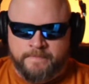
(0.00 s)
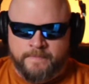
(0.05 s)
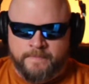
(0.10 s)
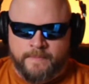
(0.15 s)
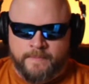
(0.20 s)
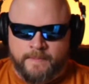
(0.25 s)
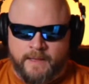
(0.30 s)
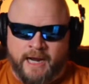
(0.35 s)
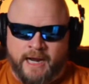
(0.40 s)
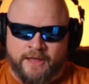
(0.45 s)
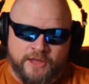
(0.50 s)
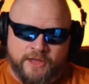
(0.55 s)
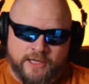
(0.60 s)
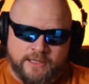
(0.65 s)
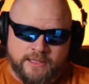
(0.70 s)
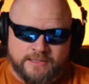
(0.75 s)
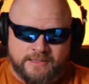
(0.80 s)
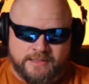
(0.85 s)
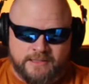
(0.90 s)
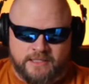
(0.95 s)
And I think this
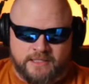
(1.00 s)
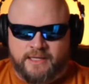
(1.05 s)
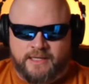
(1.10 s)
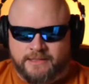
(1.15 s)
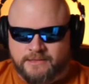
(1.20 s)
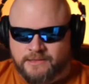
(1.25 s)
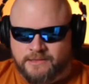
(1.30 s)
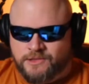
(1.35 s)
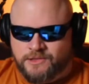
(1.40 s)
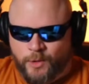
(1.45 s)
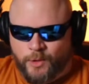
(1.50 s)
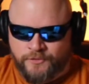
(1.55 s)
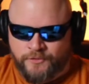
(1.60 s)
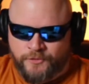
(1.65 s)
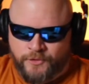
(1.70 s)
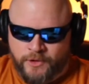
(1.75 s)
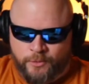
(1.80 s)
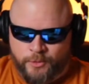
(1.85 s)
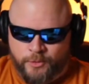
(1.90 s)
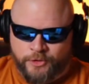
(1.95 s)
10,000 square foot
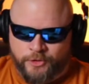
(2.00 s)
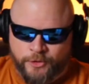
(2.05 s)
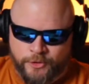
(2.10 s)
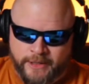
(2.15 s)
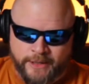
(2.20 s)
recruiting